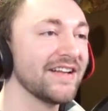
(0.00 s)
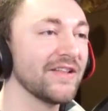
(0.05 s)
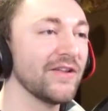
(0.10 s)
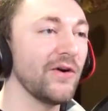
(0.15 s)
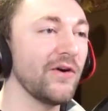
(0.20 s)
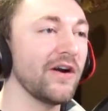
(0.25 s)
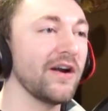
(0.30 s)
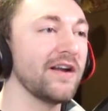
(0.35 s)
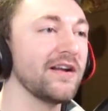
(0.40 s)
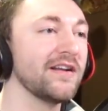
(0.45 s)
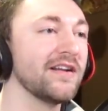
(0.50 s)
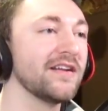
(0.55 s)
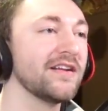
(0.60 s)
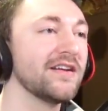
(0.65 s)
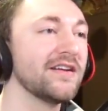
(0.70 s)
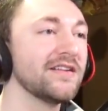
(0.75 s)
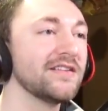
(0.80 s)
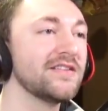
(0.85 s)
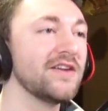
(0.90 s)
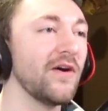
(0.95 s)
Lauren,
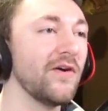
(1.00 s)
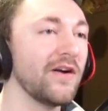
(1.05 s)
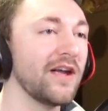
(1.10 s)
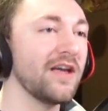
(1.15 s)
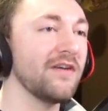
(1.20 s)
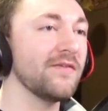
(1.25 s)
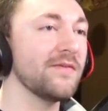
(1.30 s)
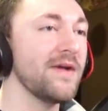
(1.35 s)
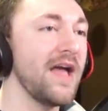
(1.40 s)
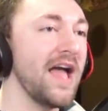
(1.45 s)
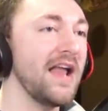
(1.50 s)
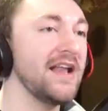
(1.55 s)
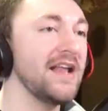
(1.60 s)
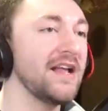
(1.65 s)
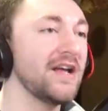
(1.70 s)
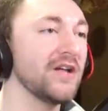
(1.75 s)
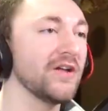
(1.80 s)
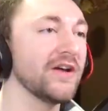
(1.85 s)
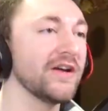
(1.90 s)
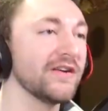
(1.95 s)
don't give him
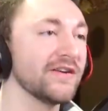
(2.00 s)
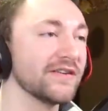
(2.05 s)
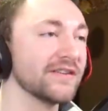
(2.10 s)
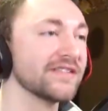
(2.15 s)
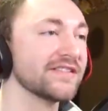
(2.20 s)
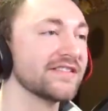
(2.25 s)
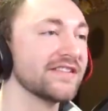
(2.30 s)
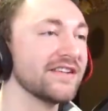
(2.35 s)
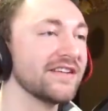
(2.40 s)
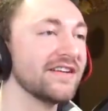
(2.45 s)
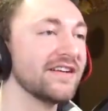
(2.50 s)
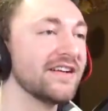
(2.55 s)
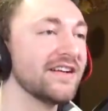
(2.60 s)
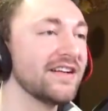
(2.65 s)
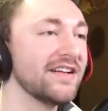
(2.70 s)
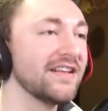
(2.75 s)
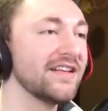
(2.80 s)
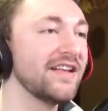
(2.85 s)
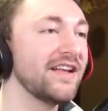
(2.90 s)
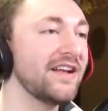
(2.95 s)
any clues.
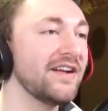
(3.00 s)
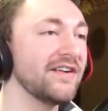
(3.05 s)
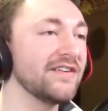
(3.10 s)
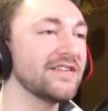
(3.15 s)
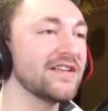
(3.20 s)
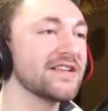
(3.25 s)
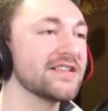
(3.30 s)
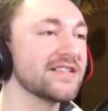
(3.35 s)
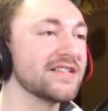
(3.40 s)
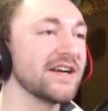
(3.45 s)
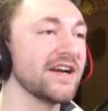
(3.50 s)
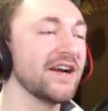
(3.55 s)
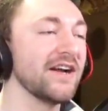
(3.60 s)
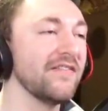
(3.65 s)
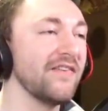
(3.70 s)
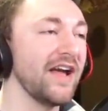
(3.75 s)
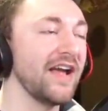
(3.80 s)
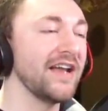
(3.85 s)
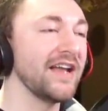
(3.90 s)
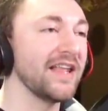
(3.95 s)
All right. They don't
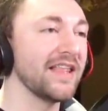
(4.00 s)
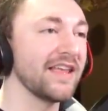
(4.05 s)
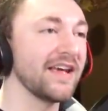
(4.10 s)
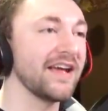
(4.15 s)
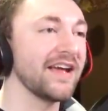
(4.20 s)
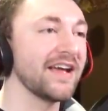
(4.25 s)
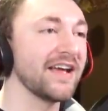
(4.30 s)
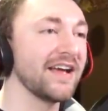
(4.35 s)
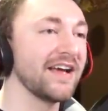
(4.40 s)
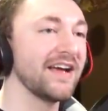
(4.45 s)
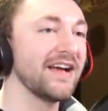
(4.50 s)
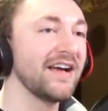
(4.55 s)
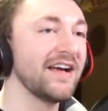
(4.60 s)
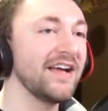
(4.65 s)
deserve anything.